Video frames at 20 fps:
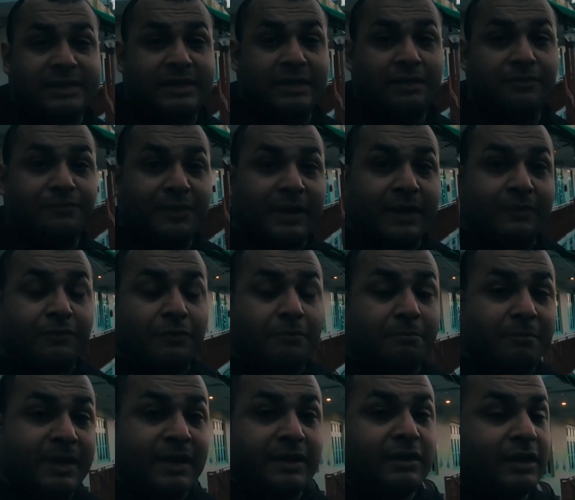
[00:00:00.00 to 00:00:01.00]
In fact, from
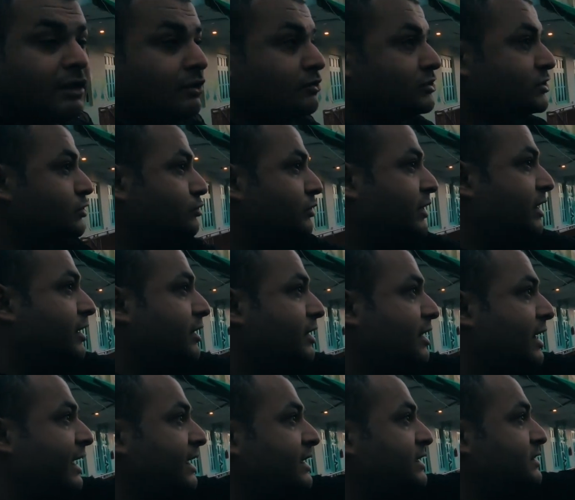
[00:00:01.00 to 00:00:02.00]
main Dalhousie, you get a
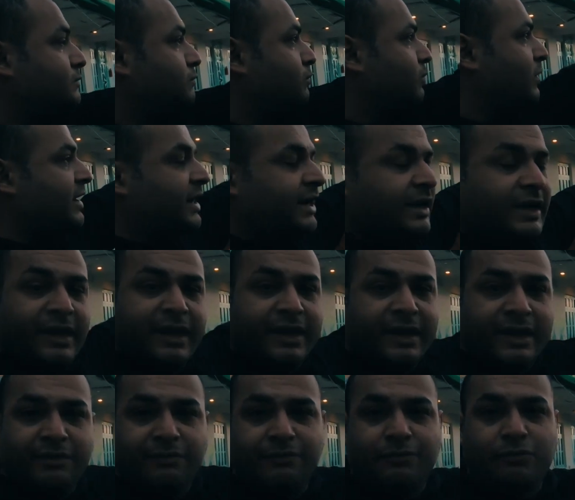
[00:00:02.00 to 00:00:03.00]
nice
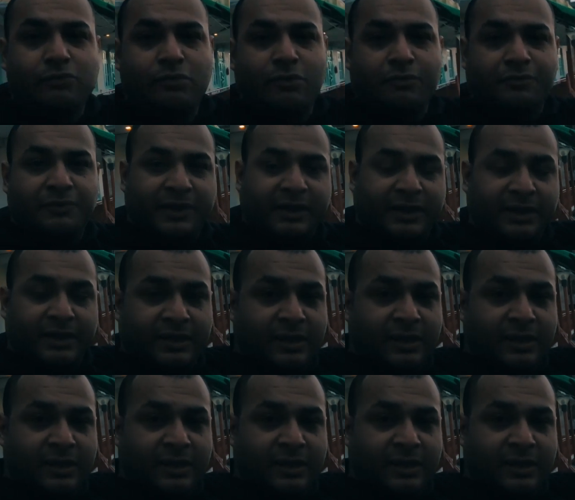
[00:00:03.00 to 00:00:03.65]
180-degree view of it.